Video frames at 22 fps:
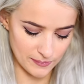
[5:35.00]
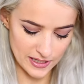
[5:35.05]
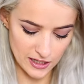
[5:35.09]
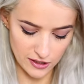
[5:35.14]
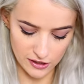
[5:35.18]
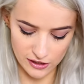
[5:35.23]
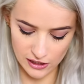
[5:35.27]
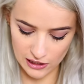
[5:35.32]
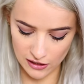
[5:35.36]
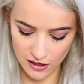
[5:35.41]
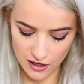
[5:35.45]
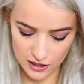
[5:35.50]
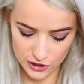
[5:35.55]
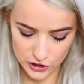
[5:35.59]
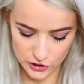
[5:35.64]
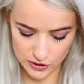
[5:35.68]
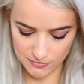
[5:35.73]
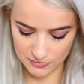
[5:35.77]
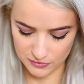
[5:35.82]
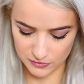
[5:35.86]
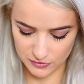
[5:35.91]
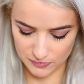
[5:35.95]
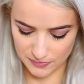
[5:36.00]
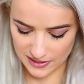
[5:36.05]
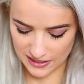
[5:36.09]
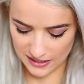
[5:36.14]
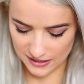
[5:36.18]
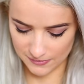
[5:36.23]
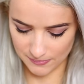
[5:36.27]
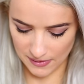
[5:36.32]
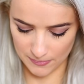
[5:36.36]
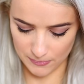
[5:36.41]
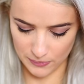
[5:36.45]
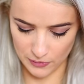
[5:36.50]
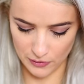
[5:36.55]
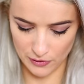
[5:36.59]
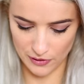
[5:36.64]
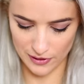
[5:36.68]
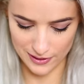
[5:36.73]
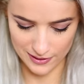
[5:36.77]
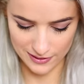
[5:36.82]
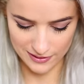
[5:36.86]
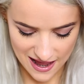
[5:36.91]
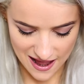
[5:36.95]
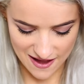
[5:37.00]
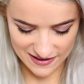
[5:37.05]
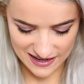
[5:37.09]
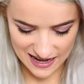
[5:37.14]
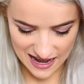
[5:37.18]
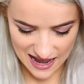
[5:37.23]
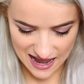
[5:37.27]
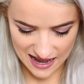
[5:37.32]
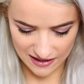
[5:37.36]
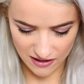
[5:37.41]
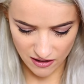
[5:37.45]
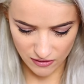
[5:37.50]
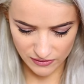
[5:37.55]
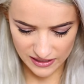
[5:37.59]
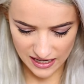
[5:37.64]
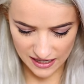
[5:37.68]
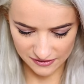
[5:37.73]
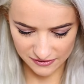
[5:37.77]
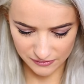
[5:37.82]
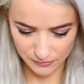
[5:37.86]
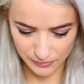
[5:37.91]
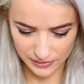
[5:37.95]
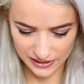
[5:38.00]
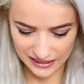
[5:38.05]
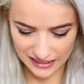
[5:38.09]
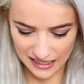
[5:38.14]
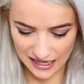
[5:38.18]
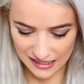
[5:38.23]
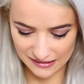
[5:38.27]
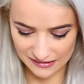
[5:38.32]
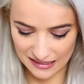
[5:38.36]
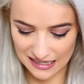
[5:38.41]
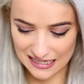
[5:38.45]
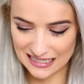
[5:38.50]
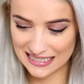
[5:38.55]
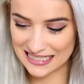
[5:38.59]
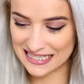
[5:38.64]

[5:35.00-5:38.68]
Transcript: been on a lot of trips with me, this bad boy. Okay, oh yeah, something has